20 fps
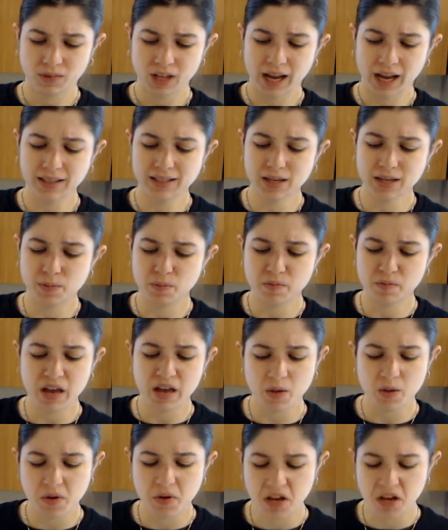I did
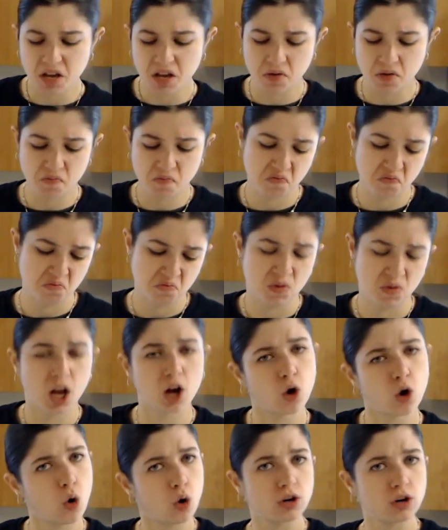maybe a
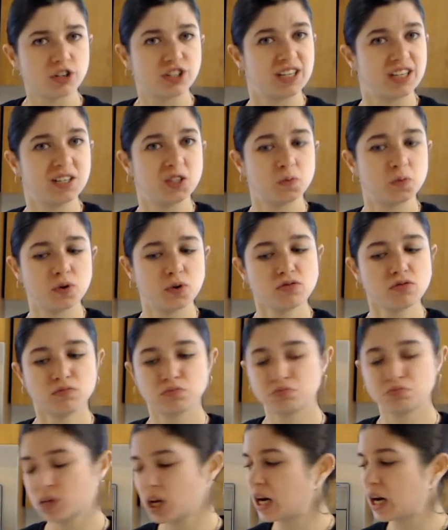quarter teaspoon,
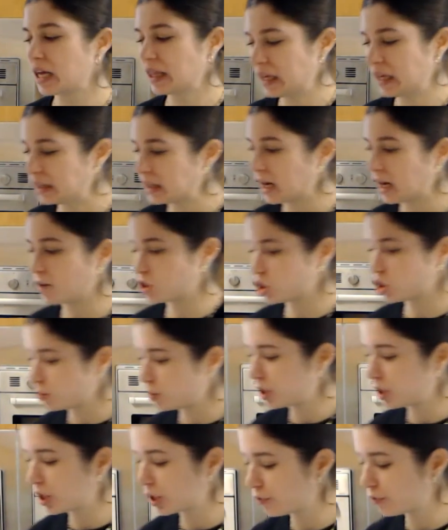and I think that should
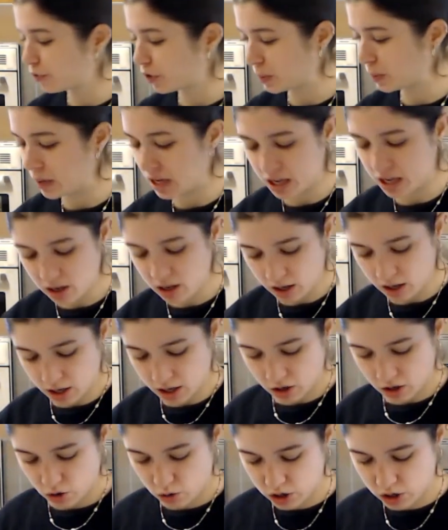be good for me.
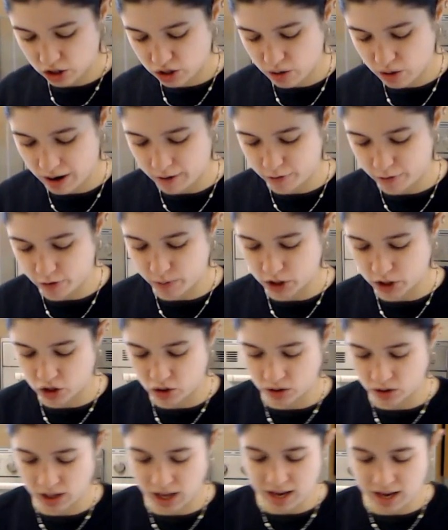You can do however much
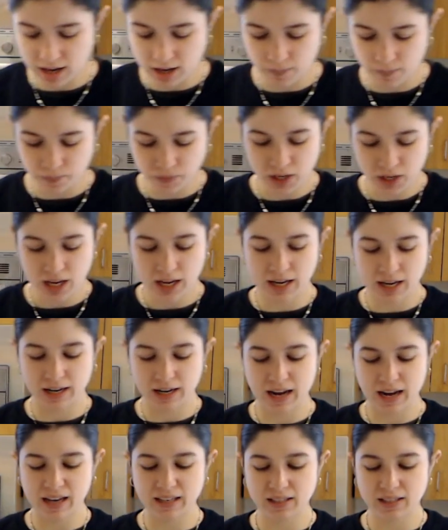you'd like. And
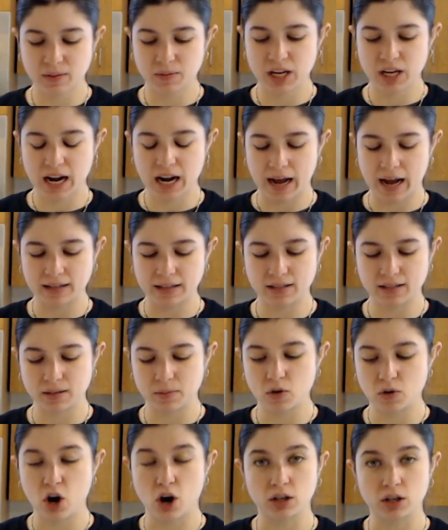next I'm gonna add
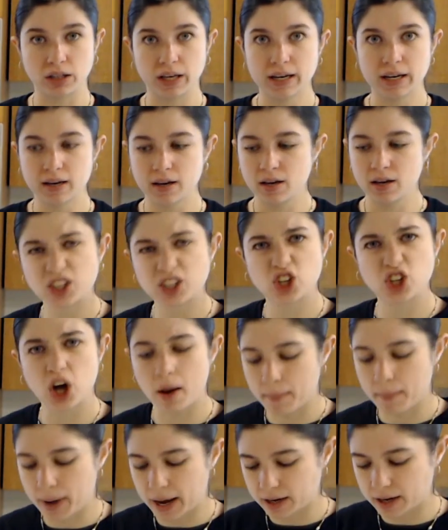some garlic. I'm gonna
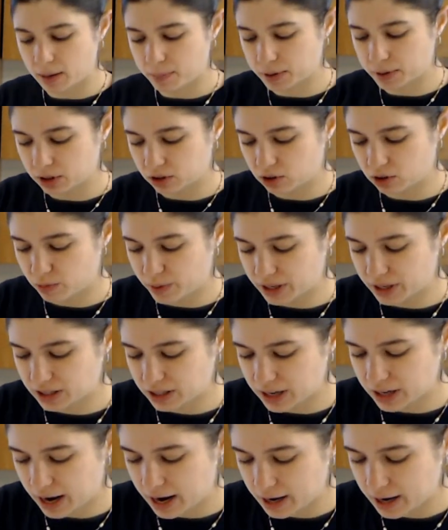chop mine up a little bit
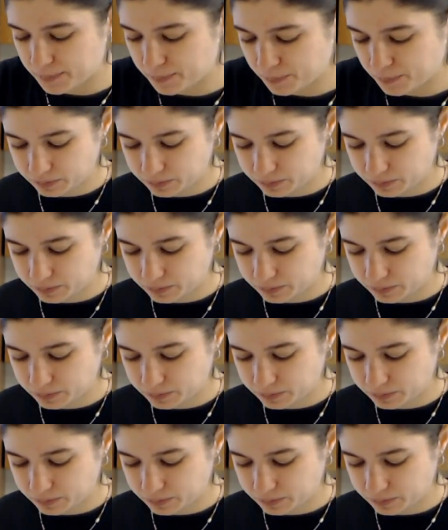today.